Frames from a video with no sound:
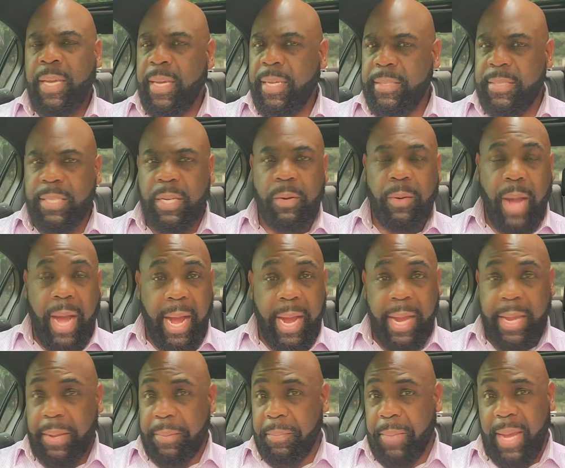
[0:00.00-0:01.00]
And so
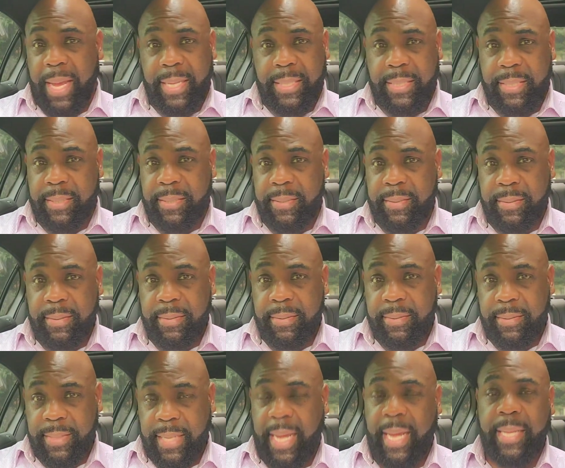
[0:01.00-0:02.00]
I imagine
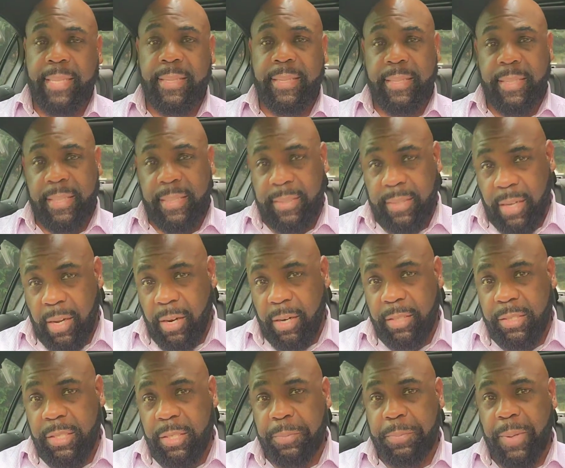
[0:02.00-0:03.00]
that the
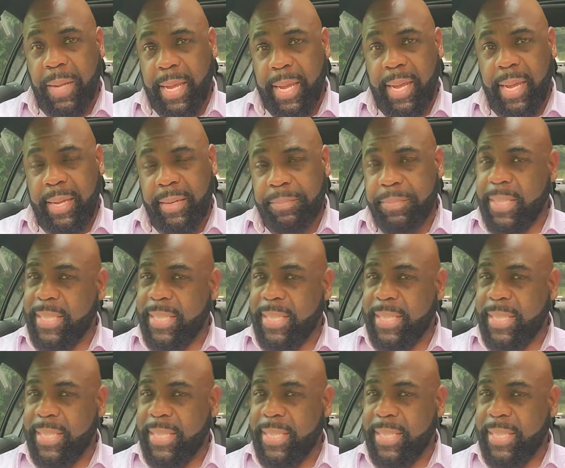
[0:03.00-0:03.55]
larger pad,